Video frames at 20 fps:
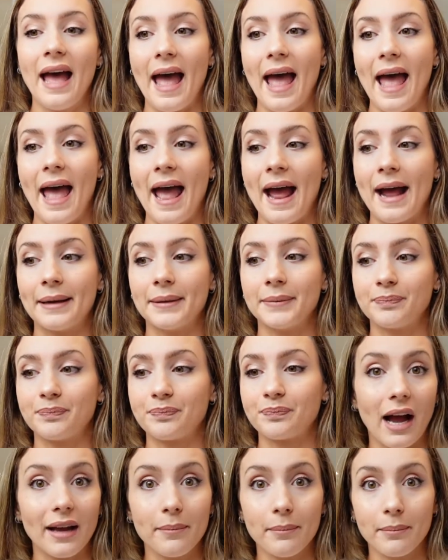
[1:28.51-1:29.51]
And
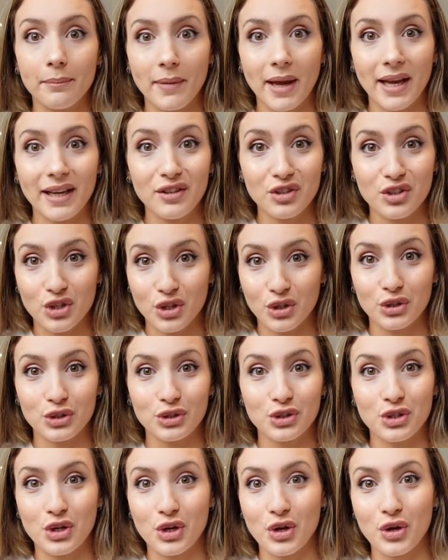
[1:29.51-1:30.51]
I make sure
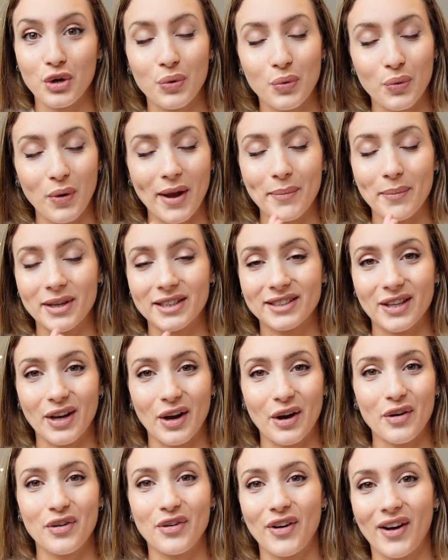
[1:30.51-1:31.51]
to weigh
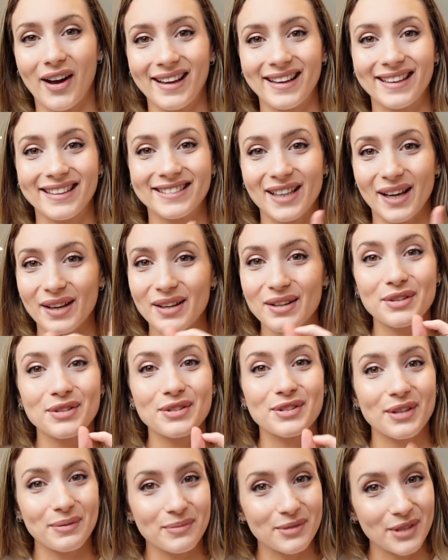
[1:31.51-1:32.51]
myself at exactly the
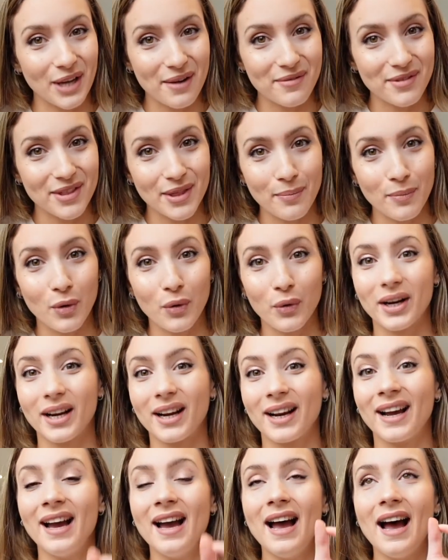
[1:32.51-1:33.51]
same time in the
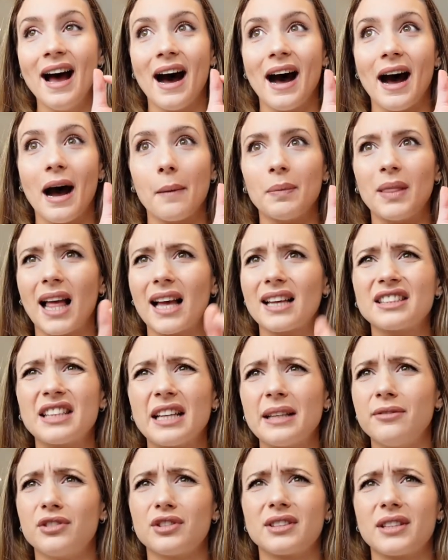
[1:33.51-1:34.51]
morning. Last
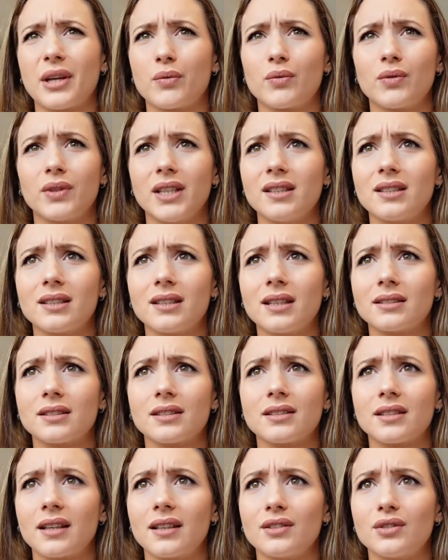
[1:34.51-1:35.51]
time, for some reason, I
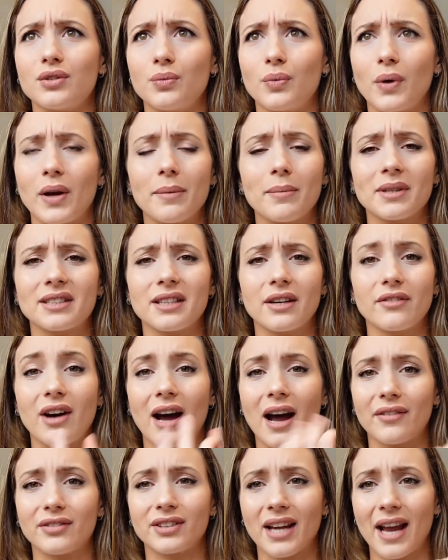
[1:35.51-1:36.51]
decided to weigh myself
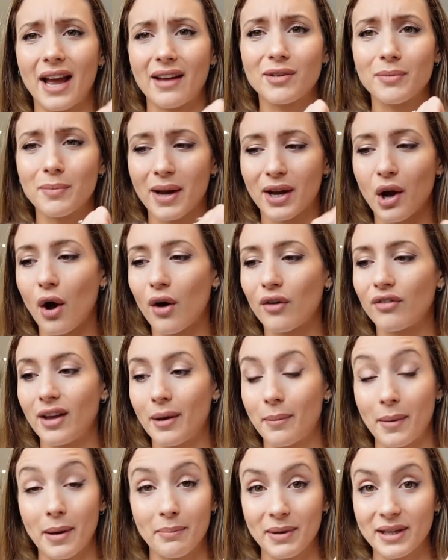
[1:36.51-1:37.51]
after having my coffee
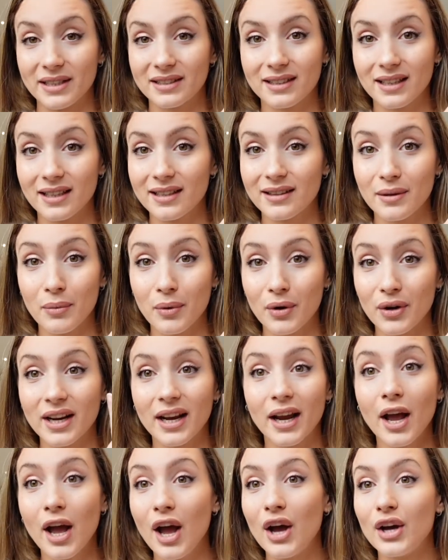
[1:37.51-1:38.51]
and my biscuit in the
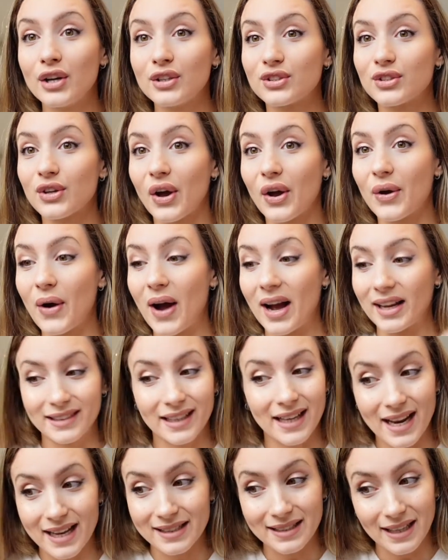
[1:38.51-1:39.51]
morning, so I
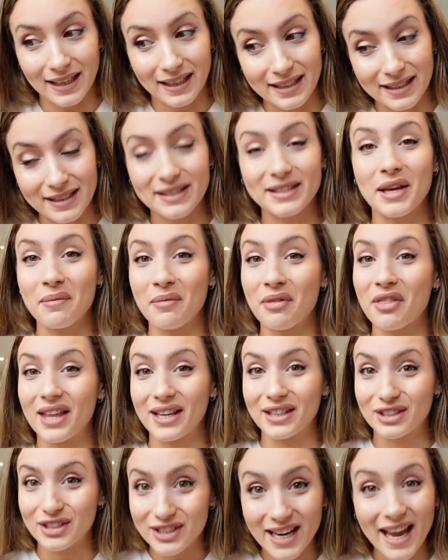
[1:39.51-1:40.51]
did exactly the same
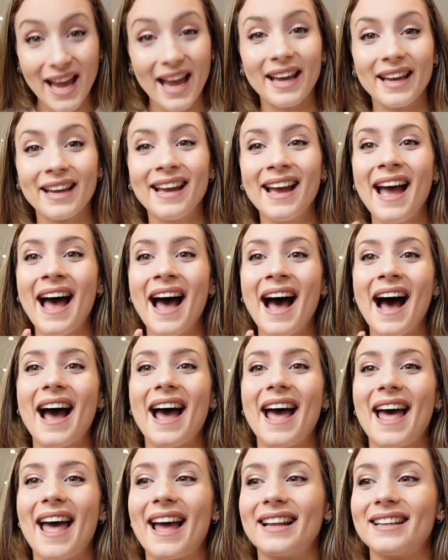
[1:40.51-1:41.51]
thing today.
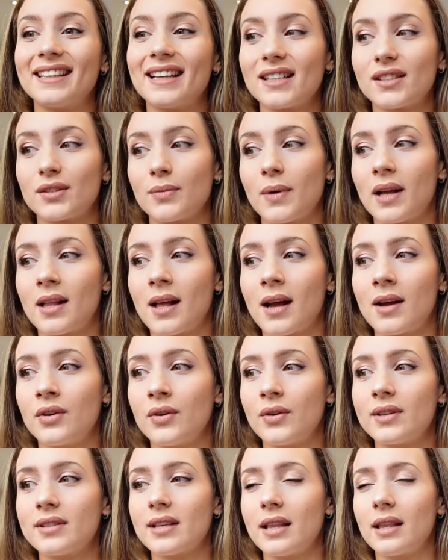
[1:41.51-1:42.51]
And as well, I
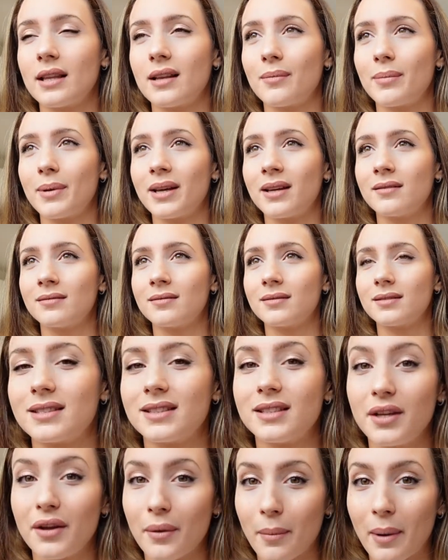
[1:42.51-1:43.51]
know it's a little bit
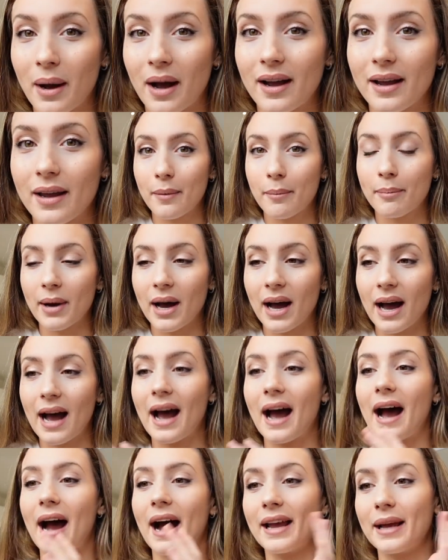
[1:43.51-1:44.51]
TMI, but
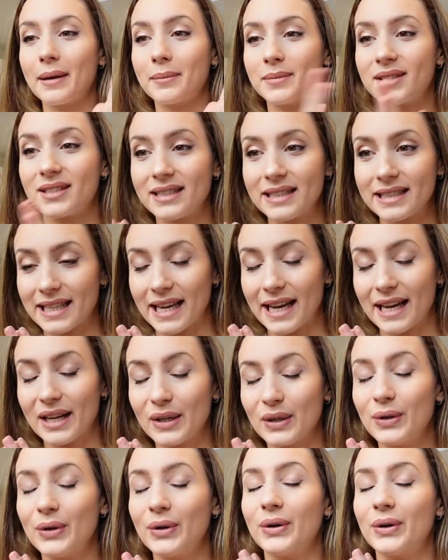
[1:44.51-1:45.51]
I am
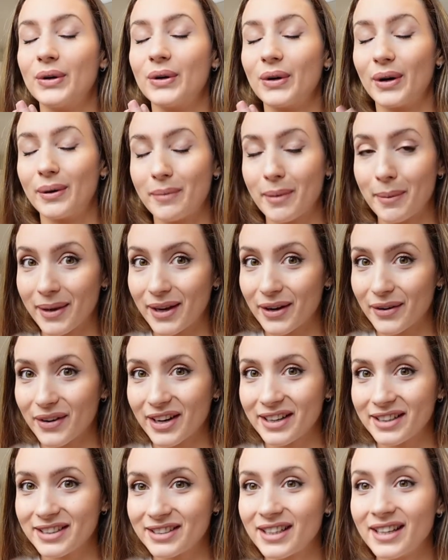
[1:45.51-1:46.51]
still on my
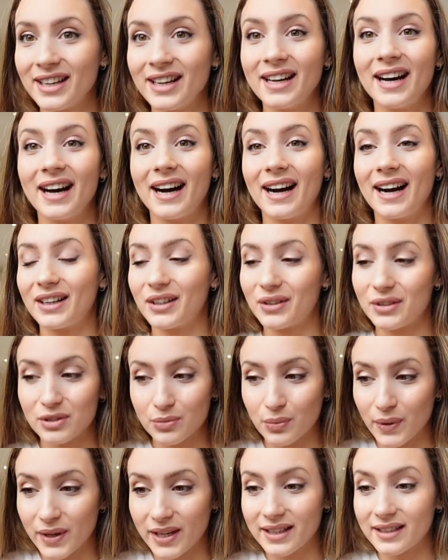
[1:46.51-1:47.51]
period. I know it's
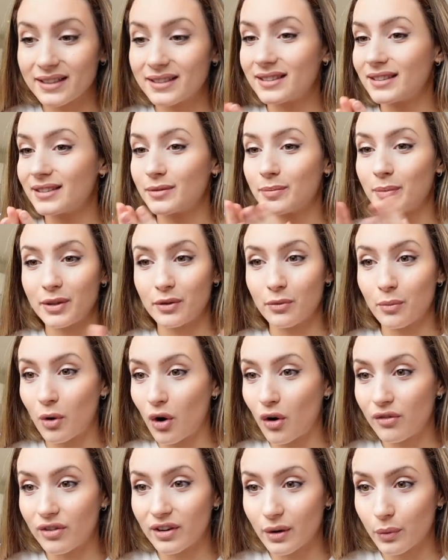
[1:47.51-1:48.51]
weird, it's been
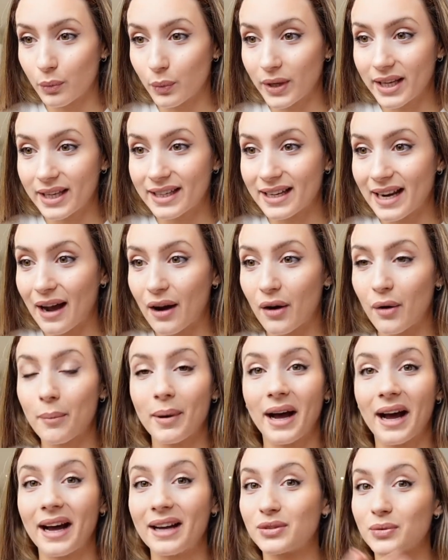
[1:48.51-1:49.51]
over a week now,
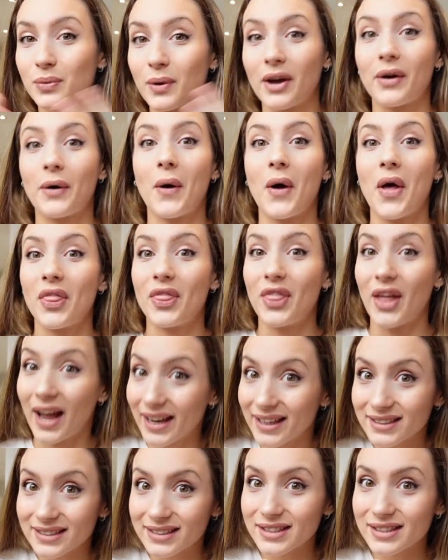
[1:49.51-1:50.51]
but as well,
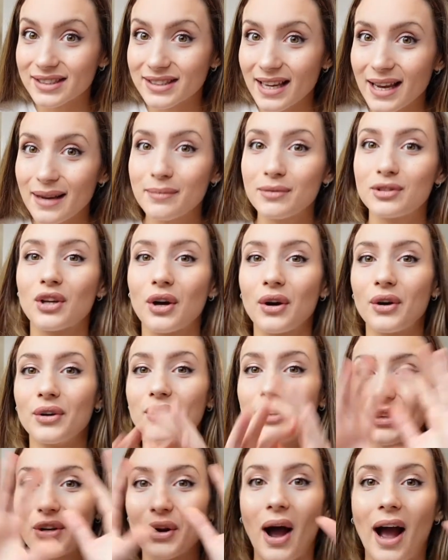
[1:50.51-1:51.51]
that is the same. So,
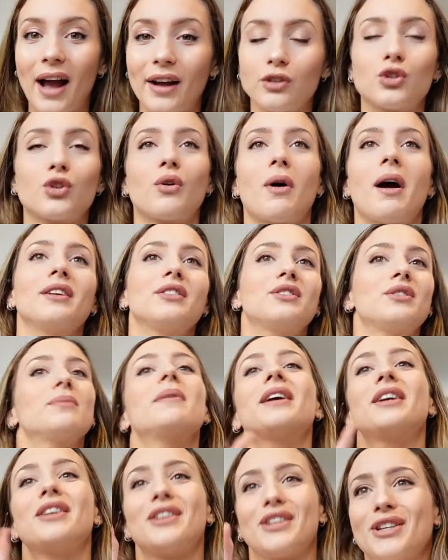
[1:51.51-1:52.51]
you know, I tried to
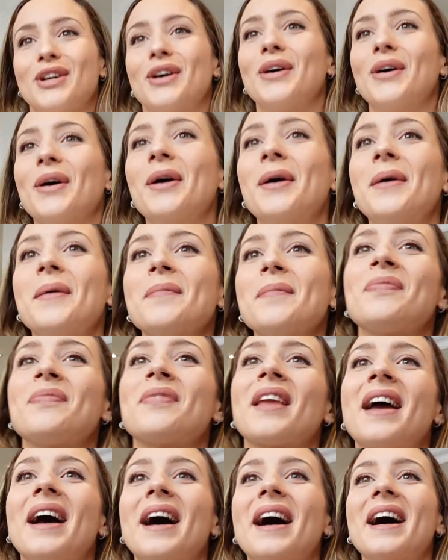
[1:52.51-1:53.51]
make sure
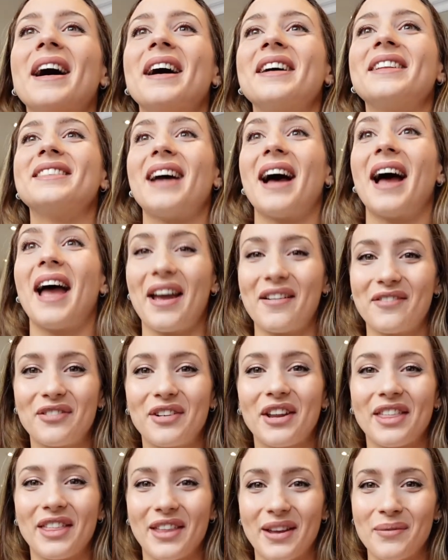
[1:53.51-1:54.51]
that
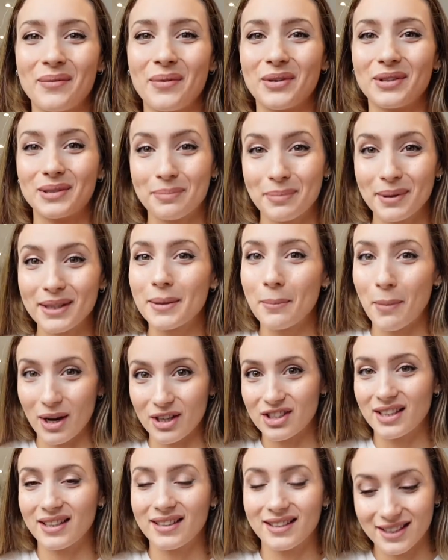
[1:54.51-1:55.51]
everything was pretty
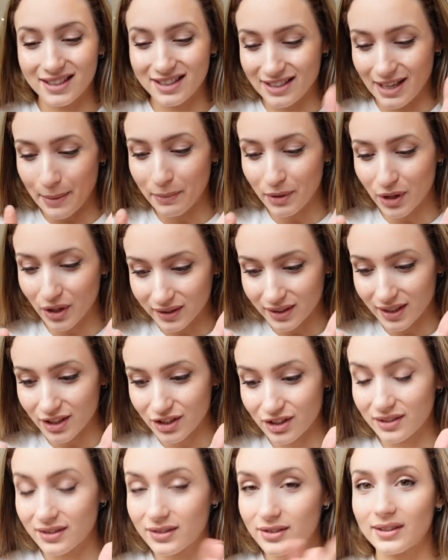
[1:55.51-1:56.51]
much in the same
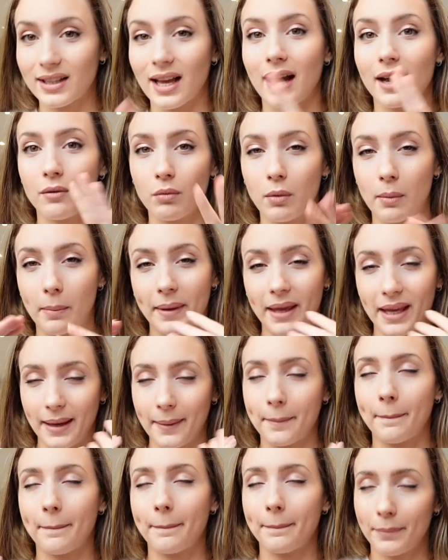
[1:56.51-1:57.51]
condition so that it would
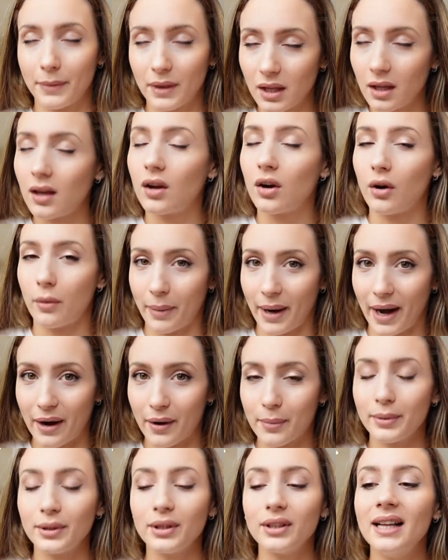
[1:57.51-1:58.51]
be
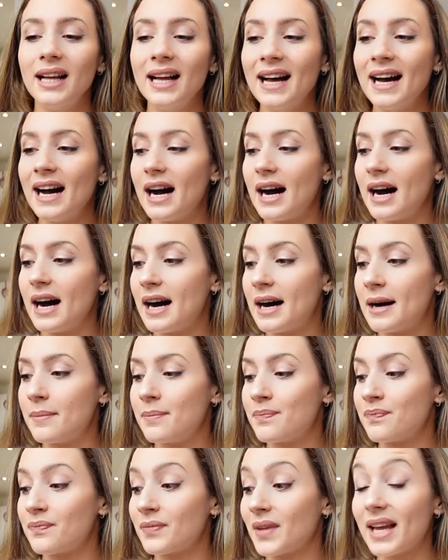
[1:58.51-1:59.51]
comparable.
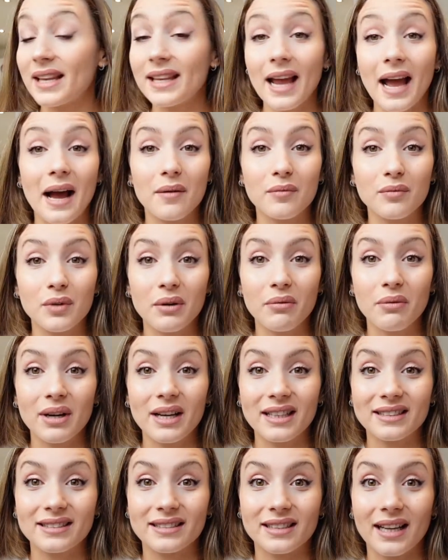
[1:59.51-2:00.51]
And yeah, I'm really,
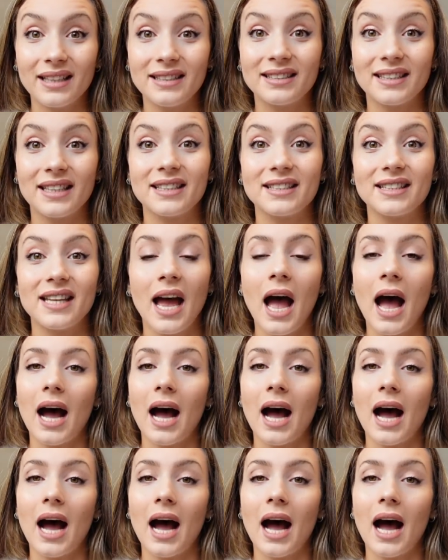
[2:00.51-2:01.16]
really excited.